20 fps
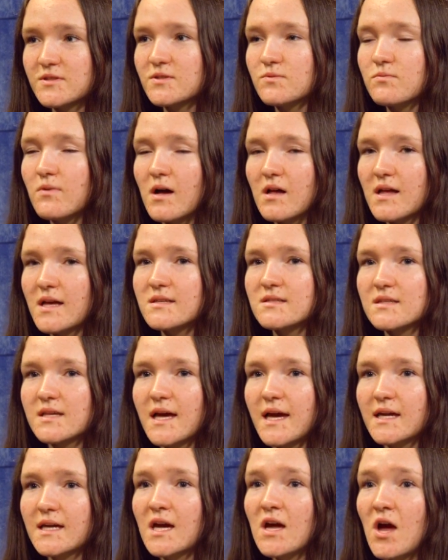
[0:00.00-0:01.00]
as well as
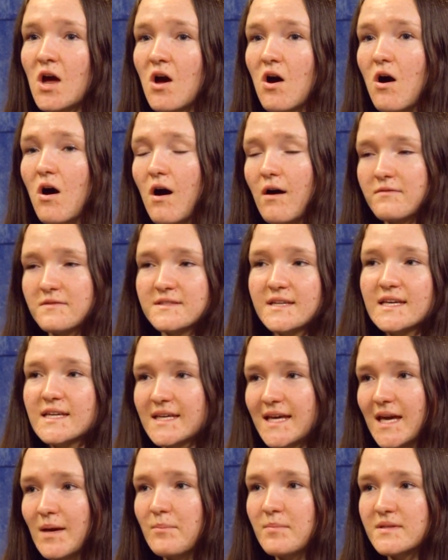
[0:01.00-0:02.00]
like off-site
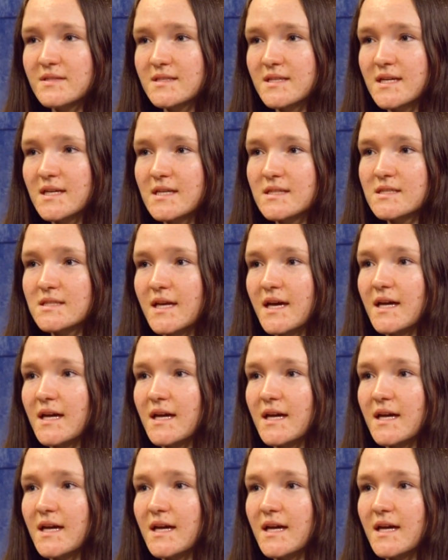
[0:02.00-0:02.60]
campuses.